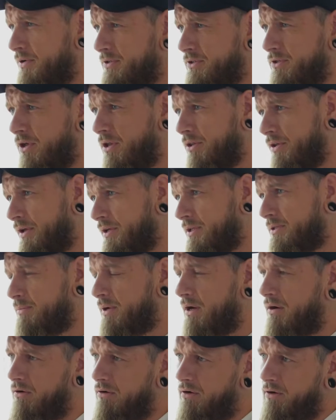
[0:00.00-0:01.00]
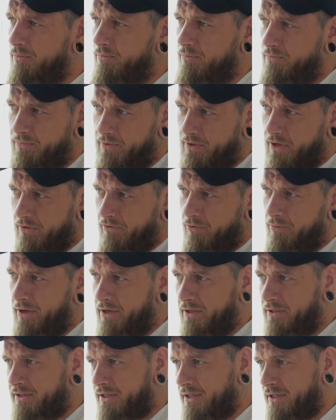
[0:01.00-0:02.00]
there's all this about oh
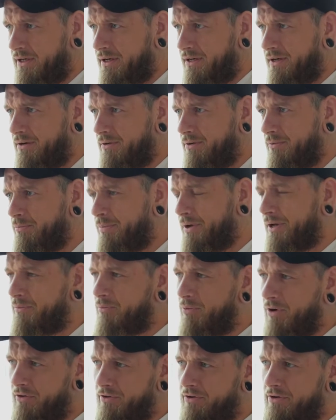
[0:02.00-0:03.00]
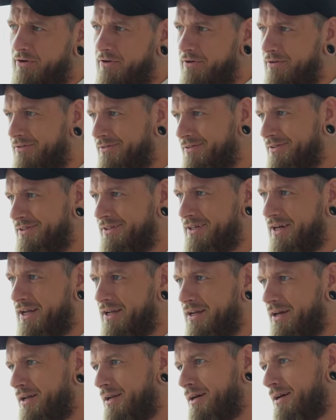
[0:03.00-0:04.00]
government's gonna, big brother,
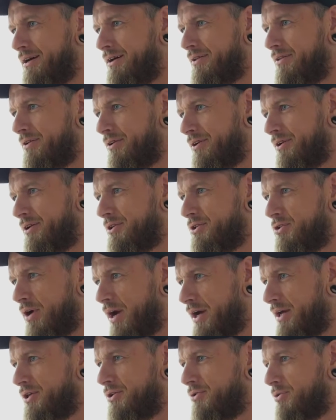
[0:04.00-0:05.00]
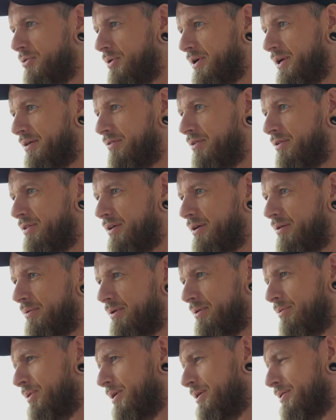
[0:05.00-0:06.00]
yada yada, they're gonna track you and everything.
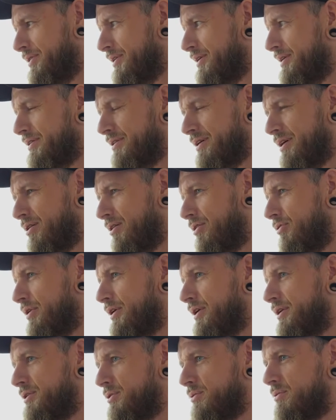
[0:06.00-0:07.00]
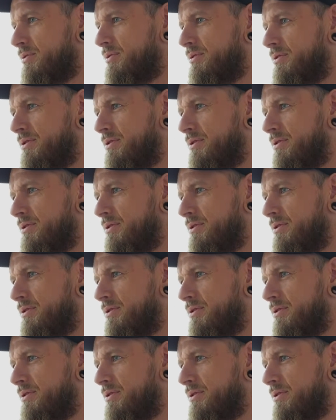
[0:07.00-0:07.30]
Well, they, they already do.